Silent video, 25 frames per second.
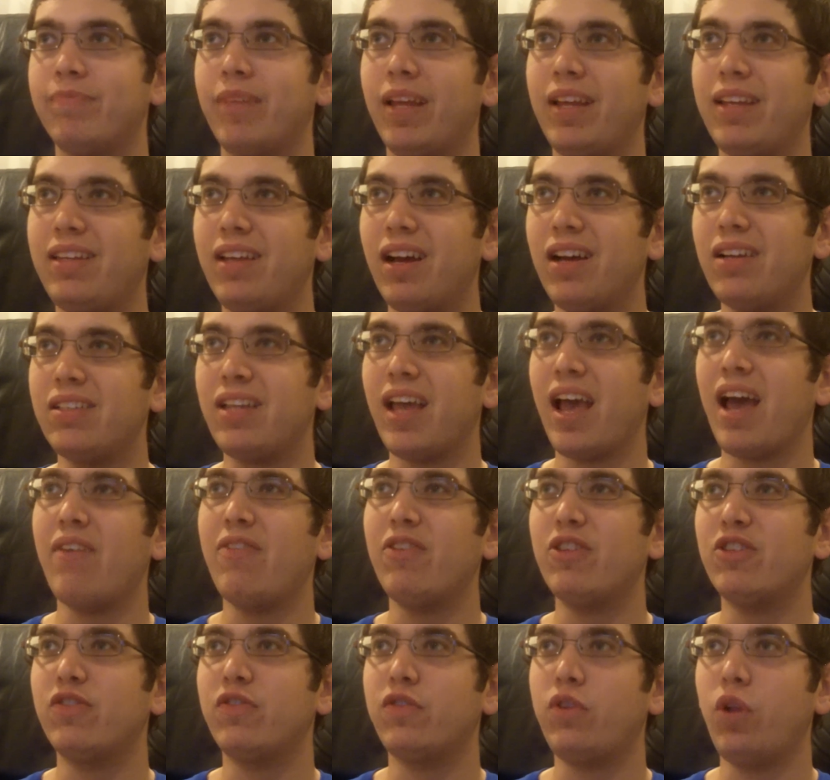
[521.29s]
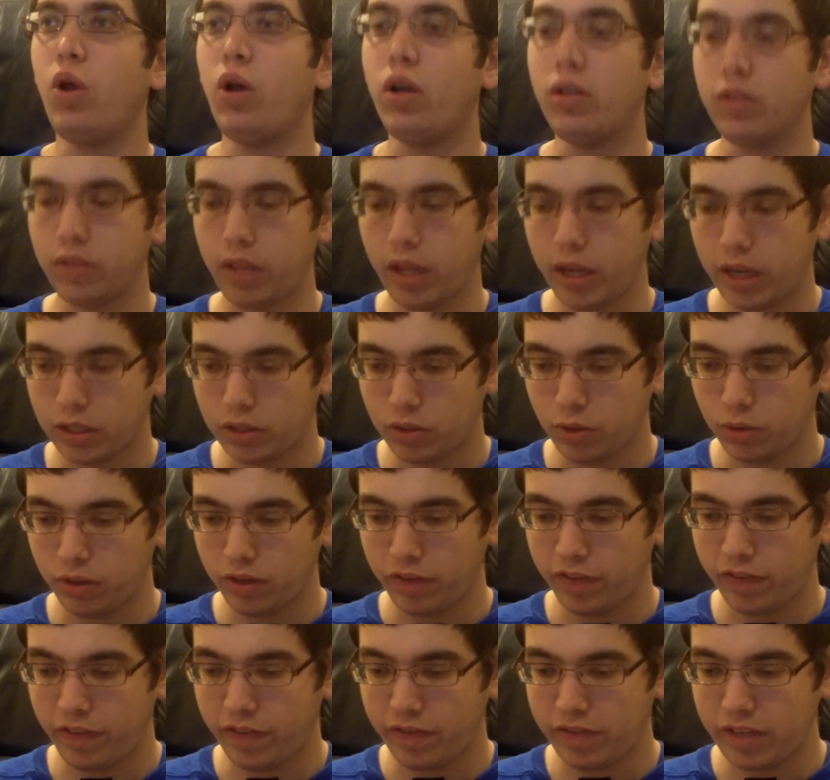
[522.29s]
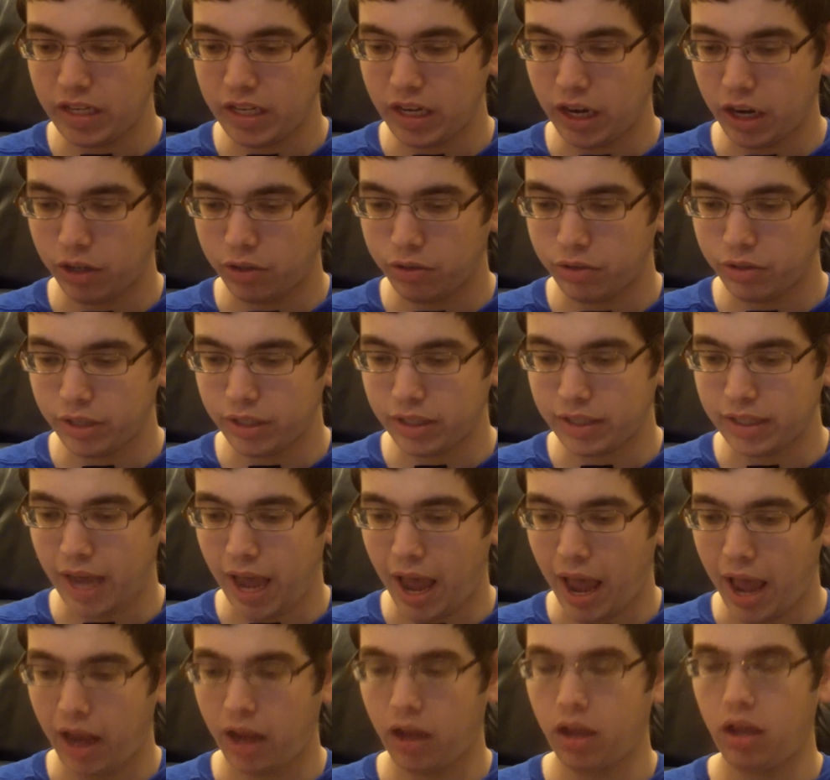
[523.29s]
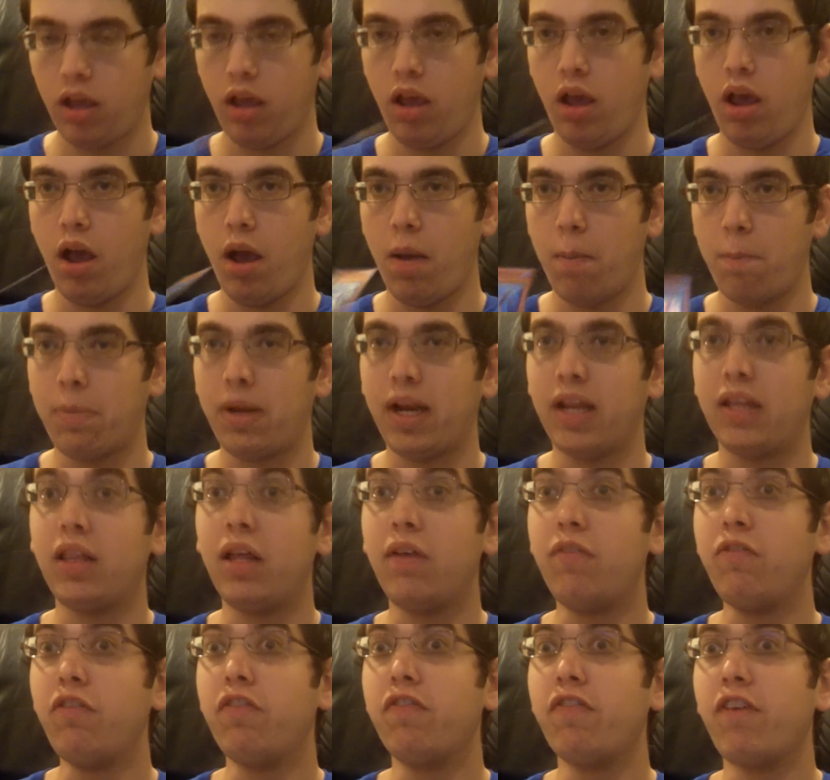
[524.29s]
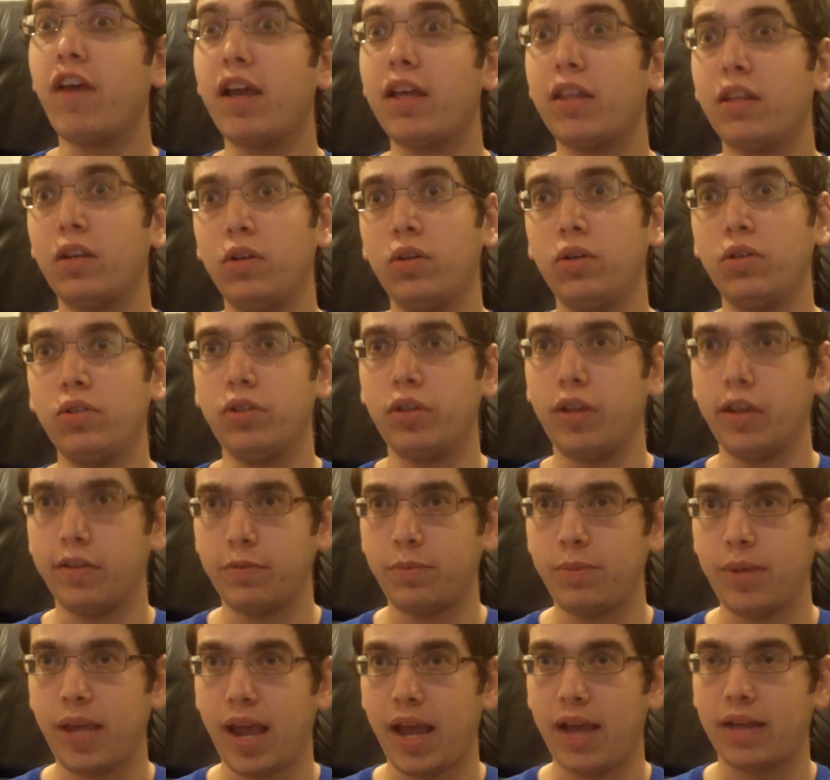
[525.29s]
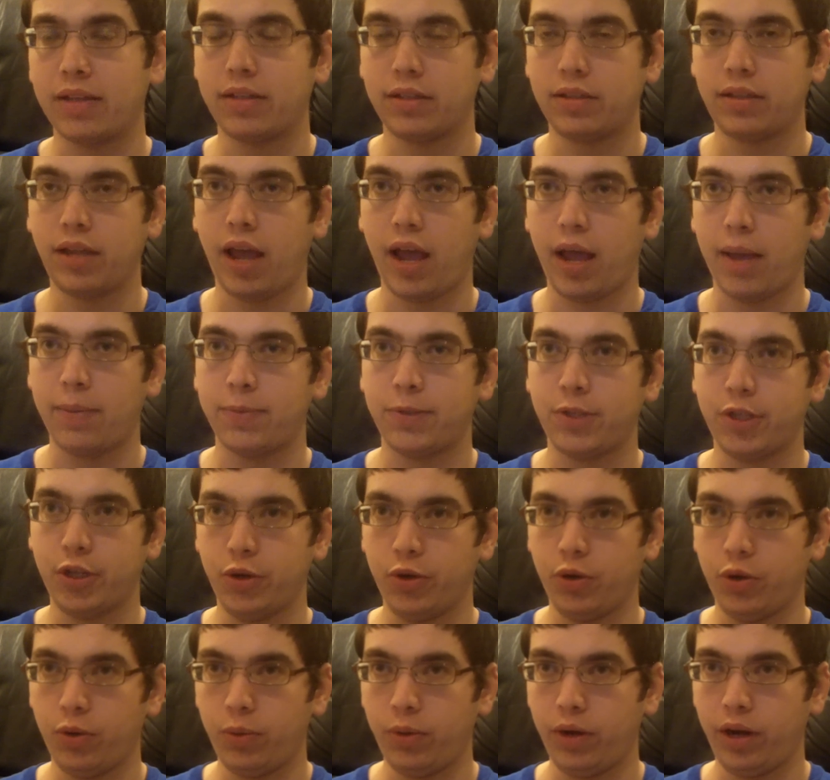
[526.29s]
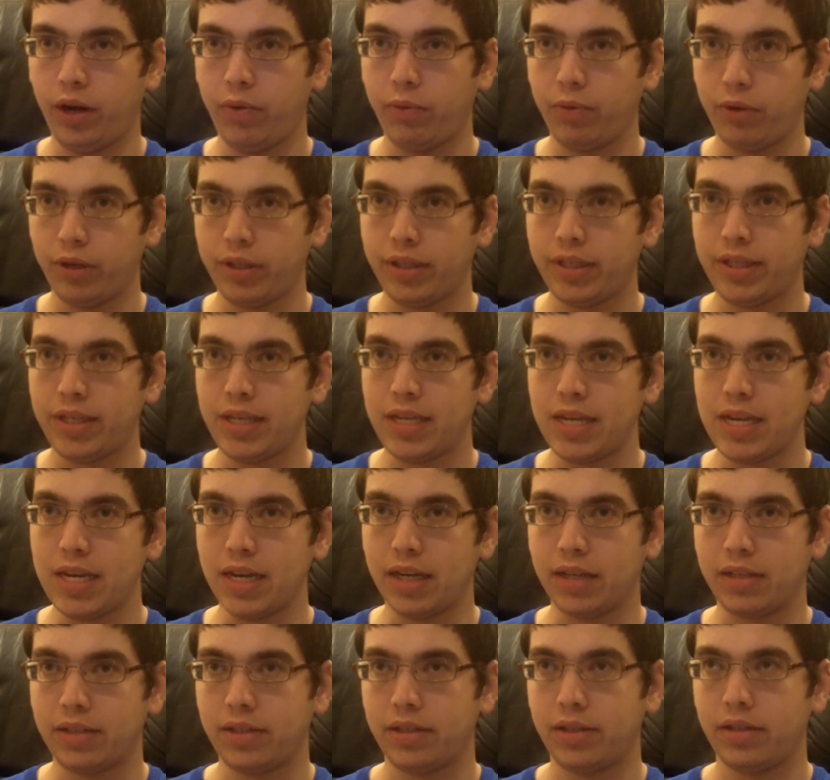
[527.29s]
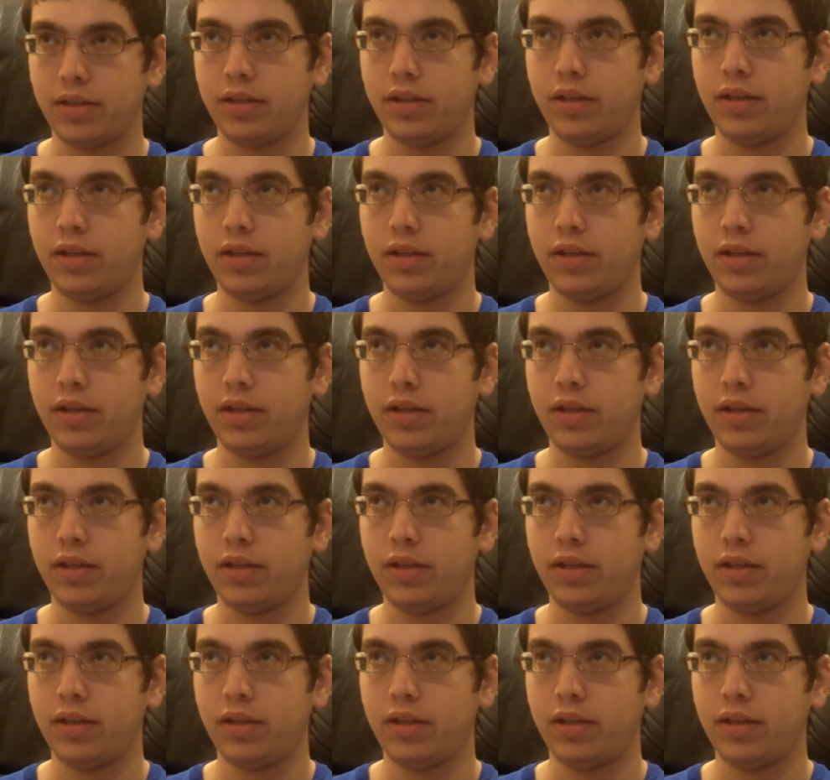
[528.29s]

it does have its flaws, like it's only 1500 attack, but I love the fact that it also gives me access to Ab-Zero when I really need it.